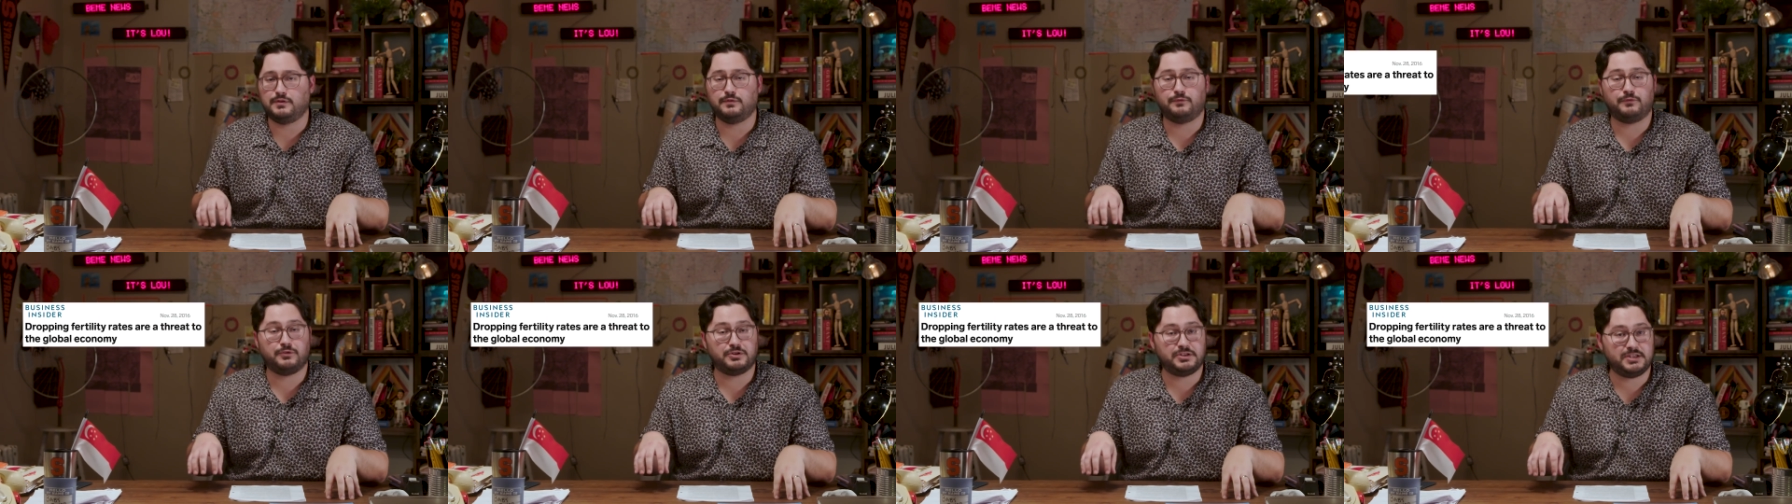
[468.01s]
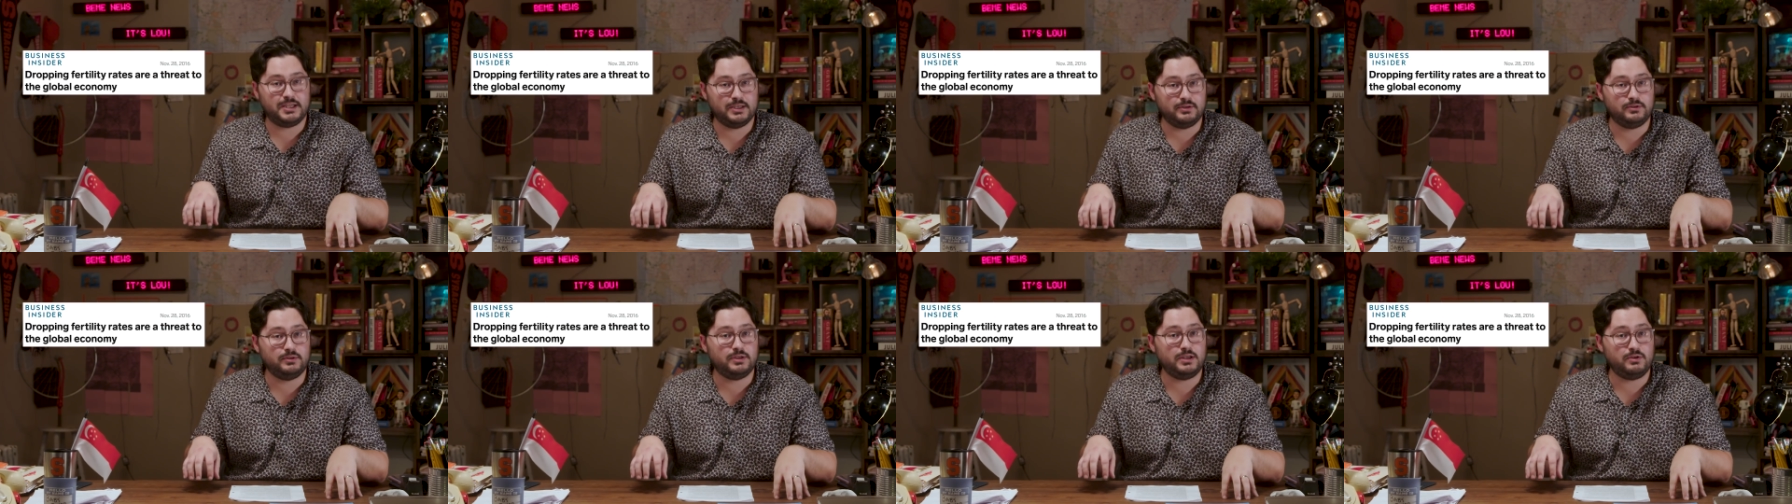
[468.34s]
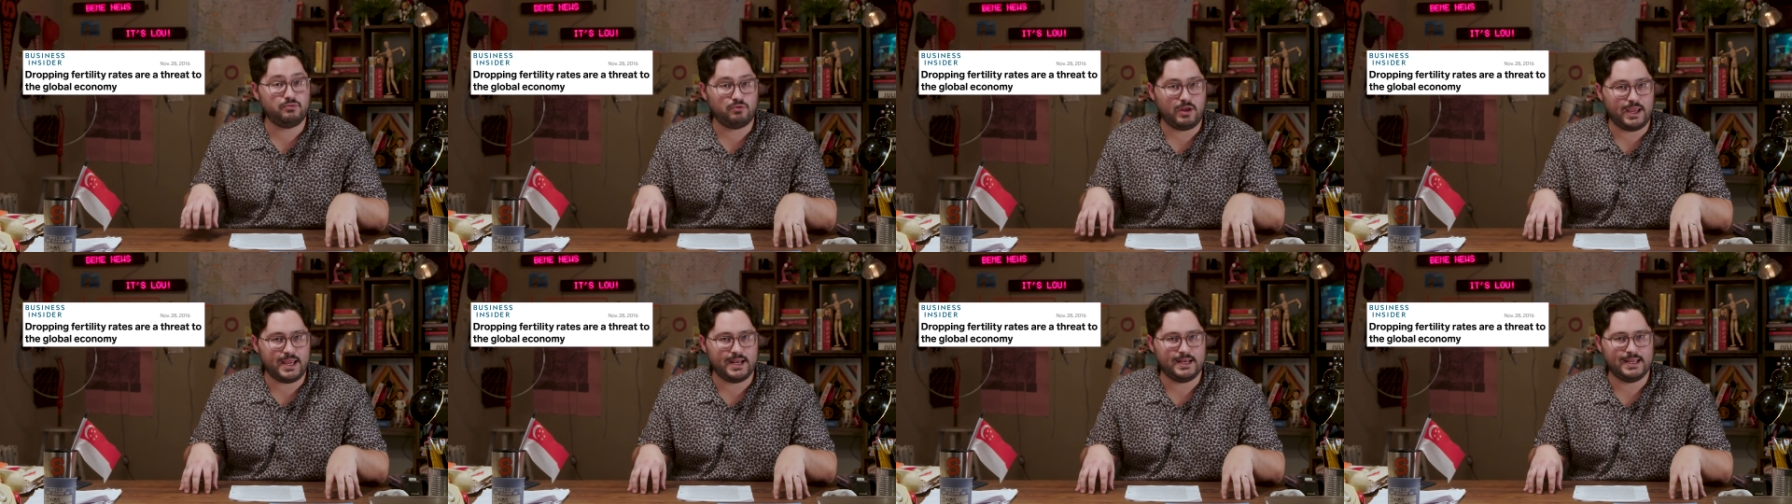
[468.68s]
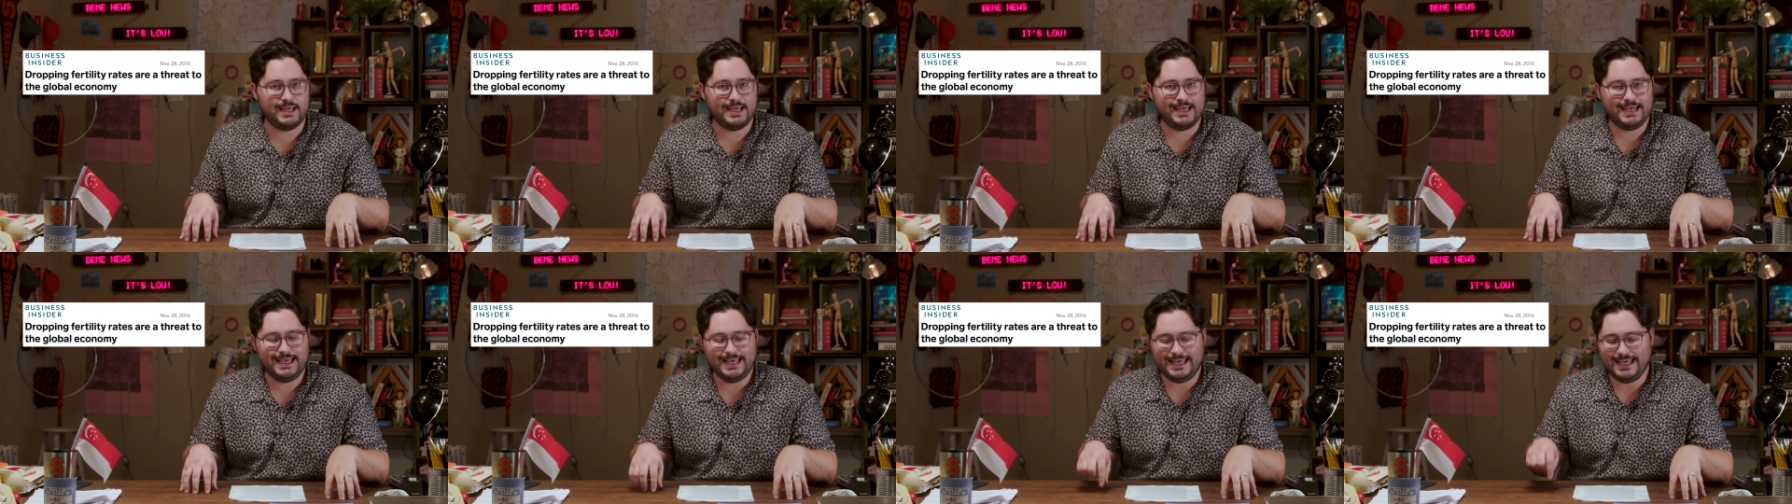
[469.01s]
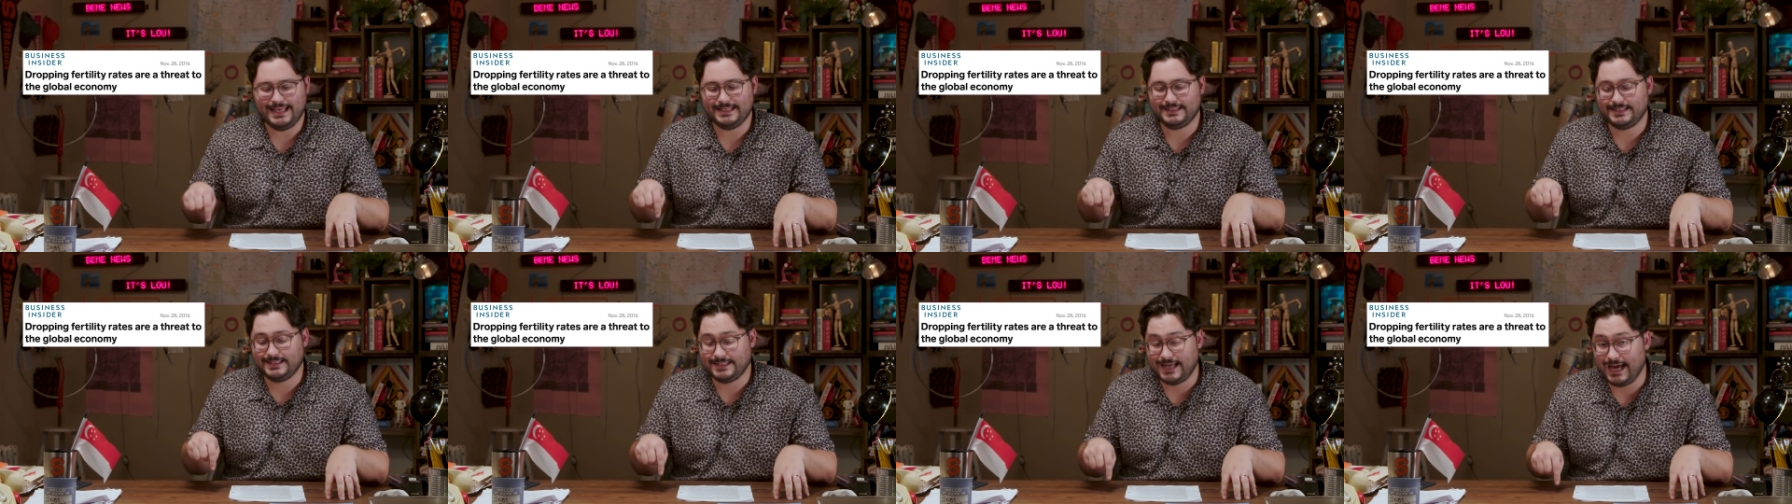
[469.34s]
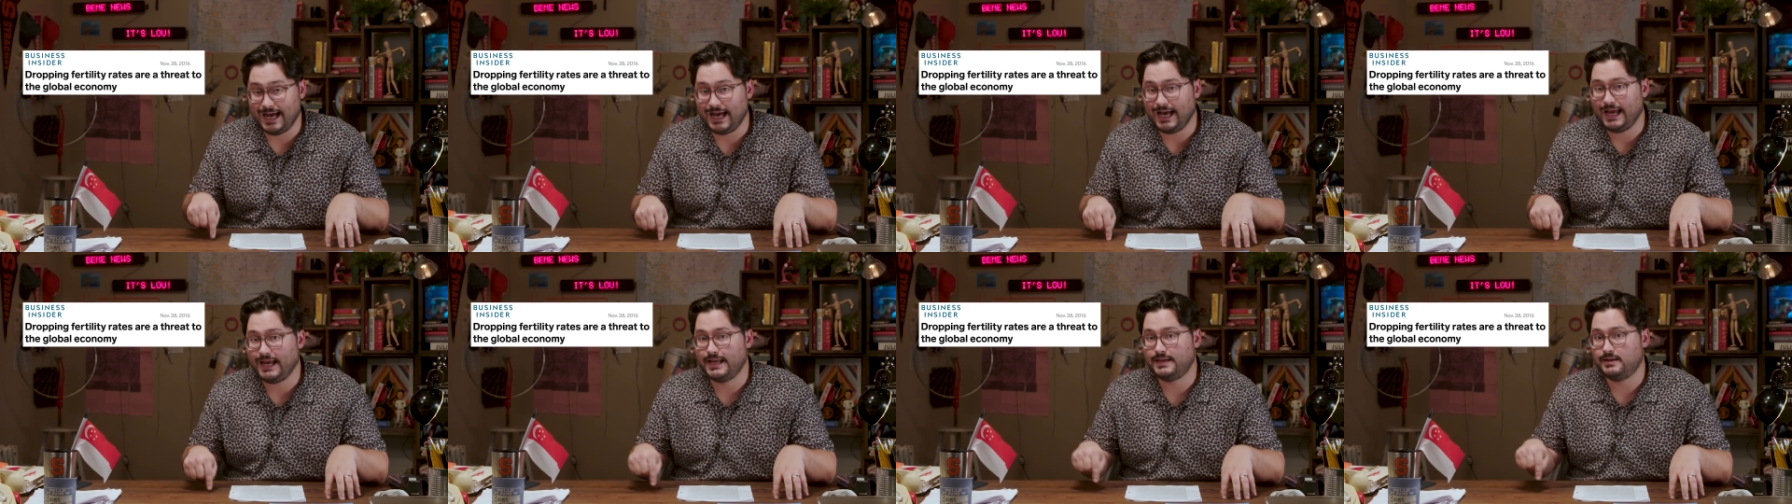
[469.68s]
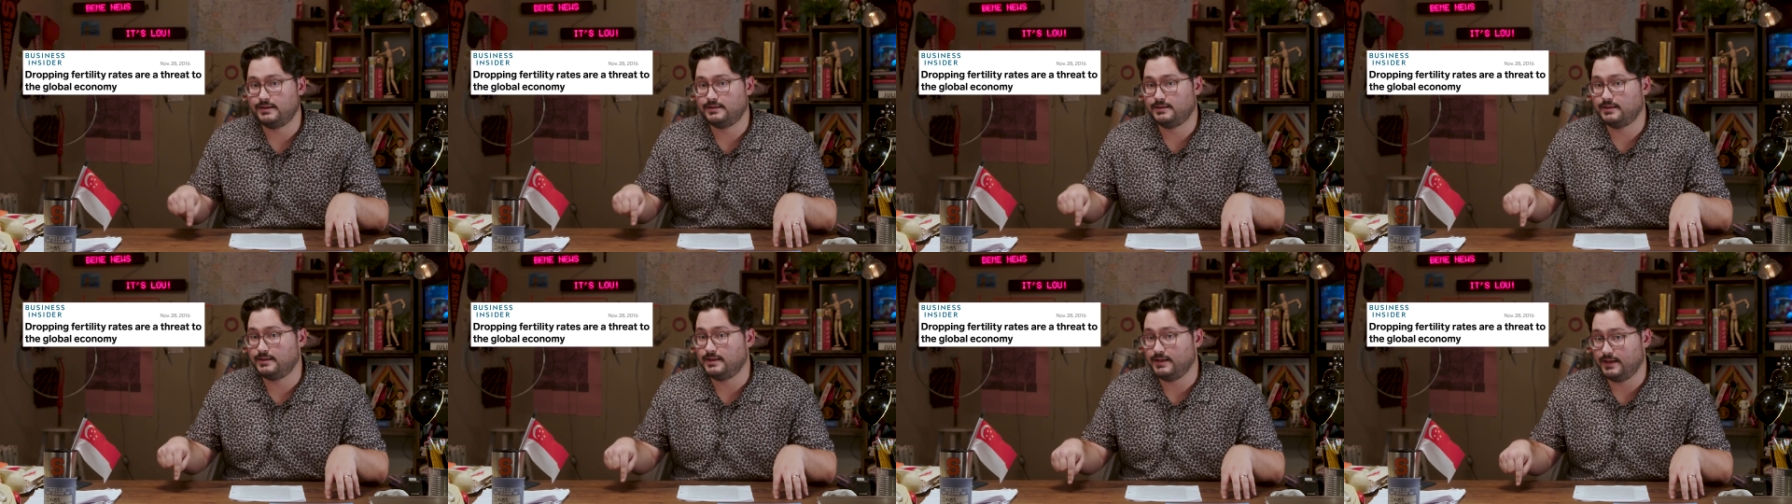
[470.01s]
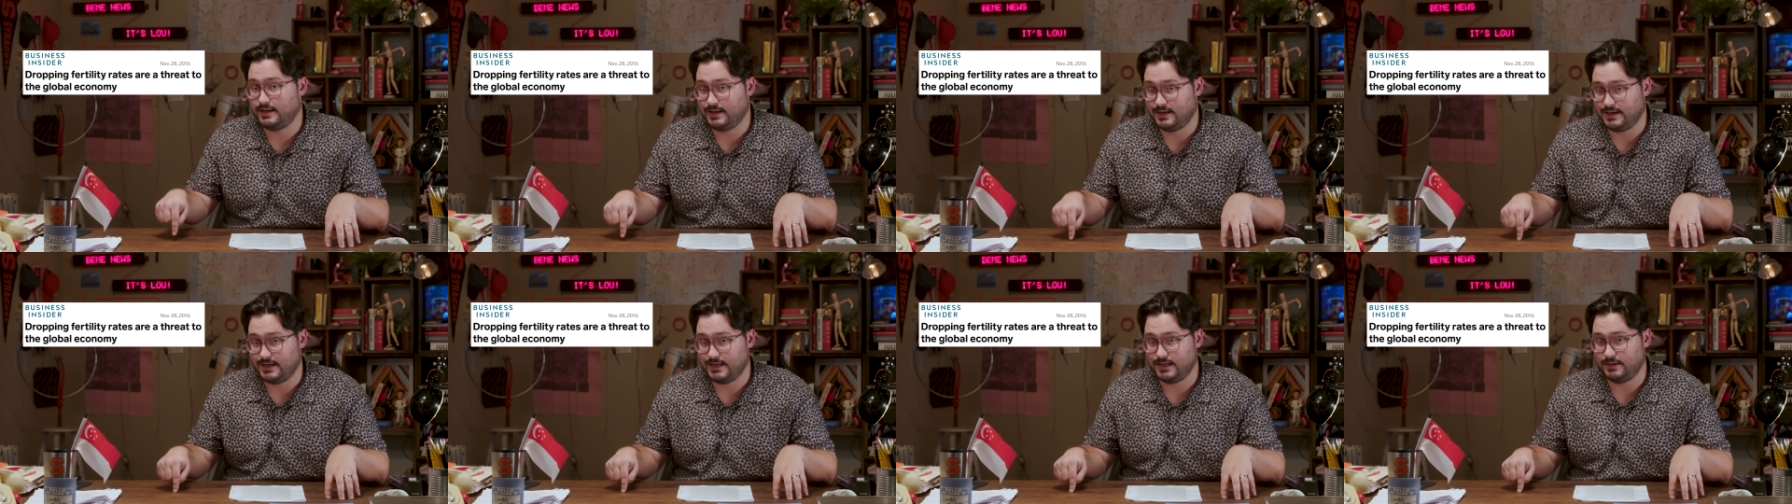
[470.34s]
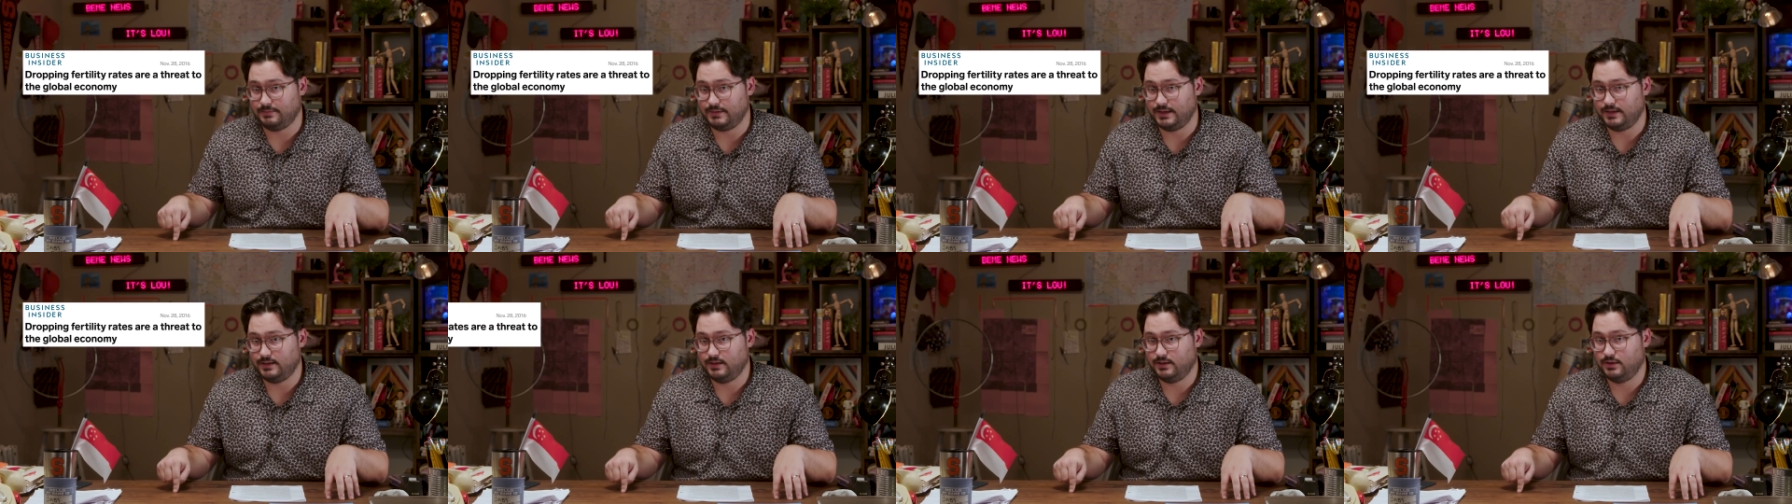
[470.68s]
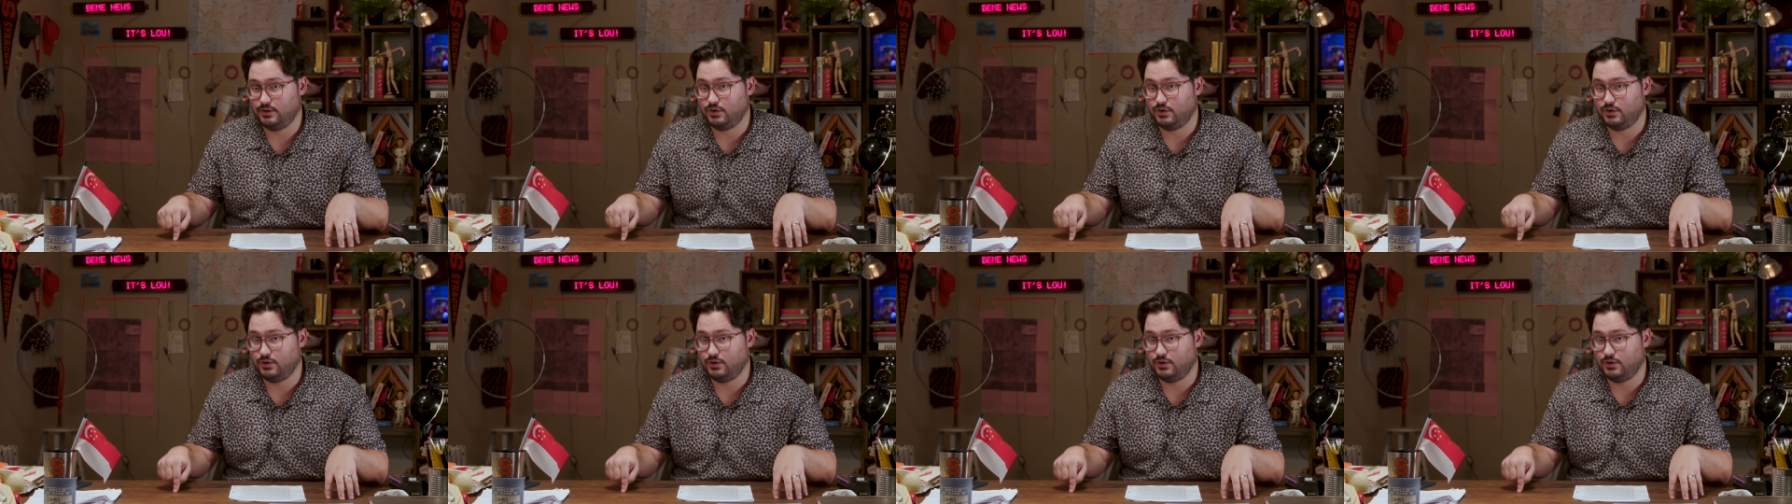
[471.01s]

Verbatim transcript: the fertility rate is tied to the economy.